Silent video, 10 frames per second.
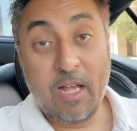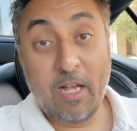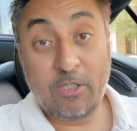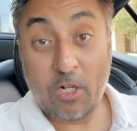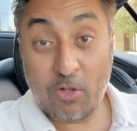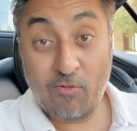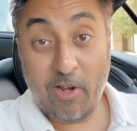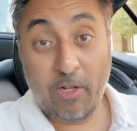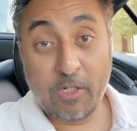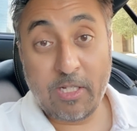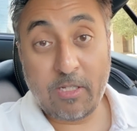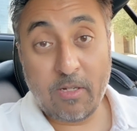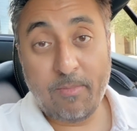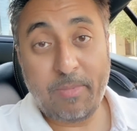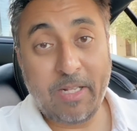So it's a really good
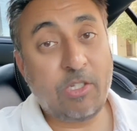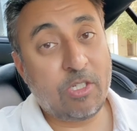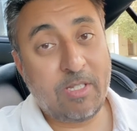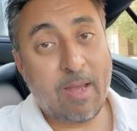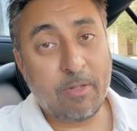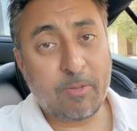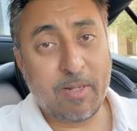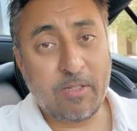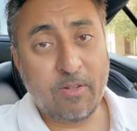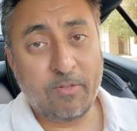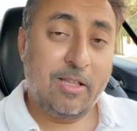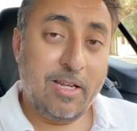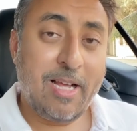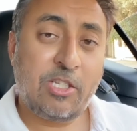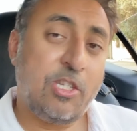system, but it's just damn expensive. The
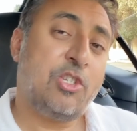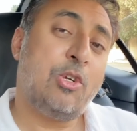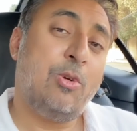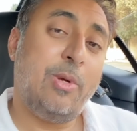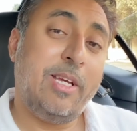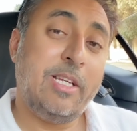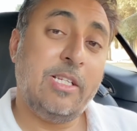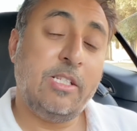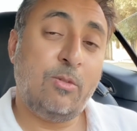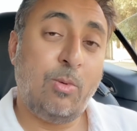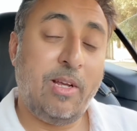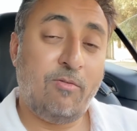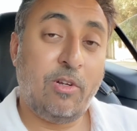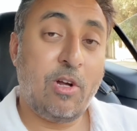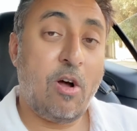next issue is
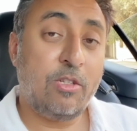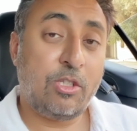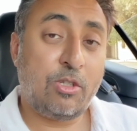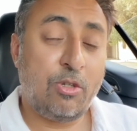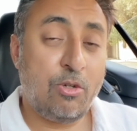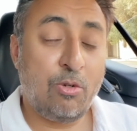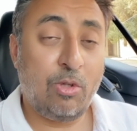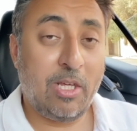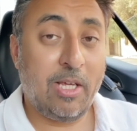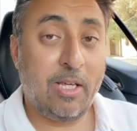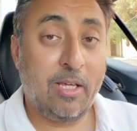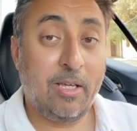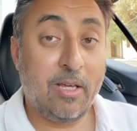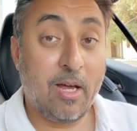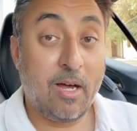with regards to
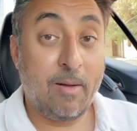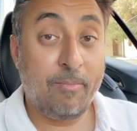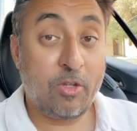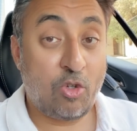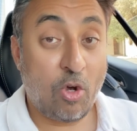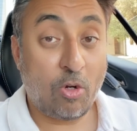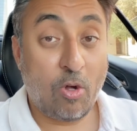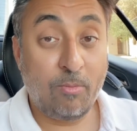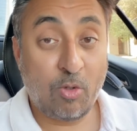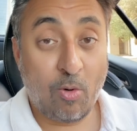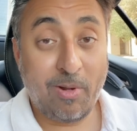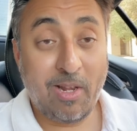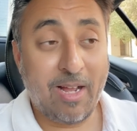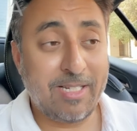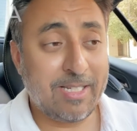the shock absorber
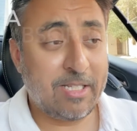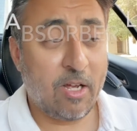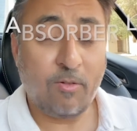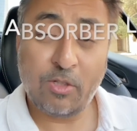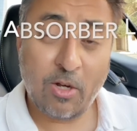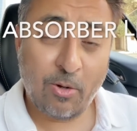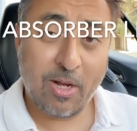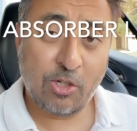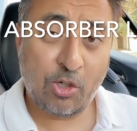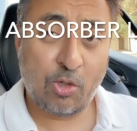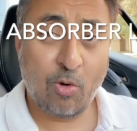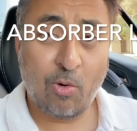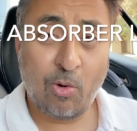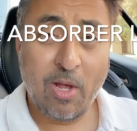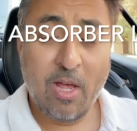light itself. So as you
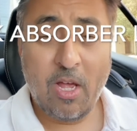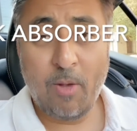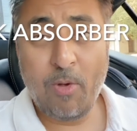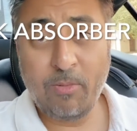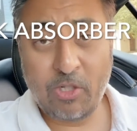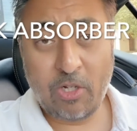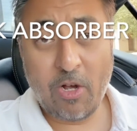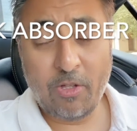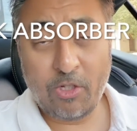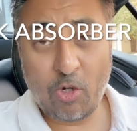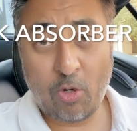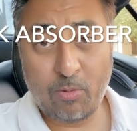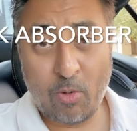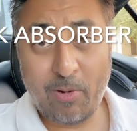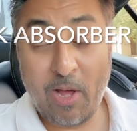saw a moment ago, the shock
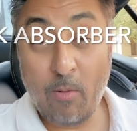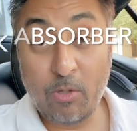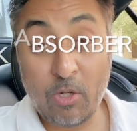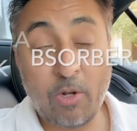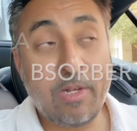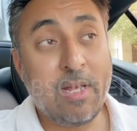absorber light was on.